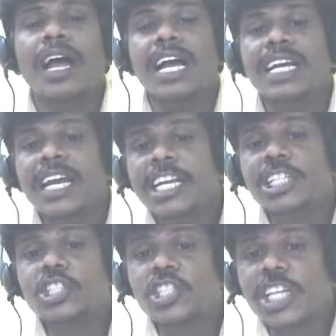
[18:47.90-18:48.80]
It is
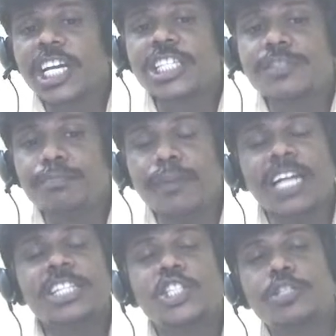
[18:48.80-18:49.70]
6
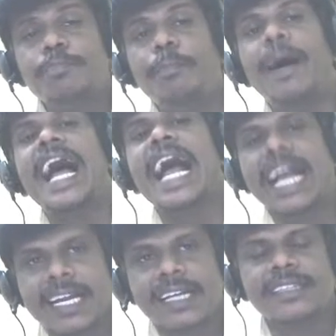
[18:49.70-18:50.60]
months back.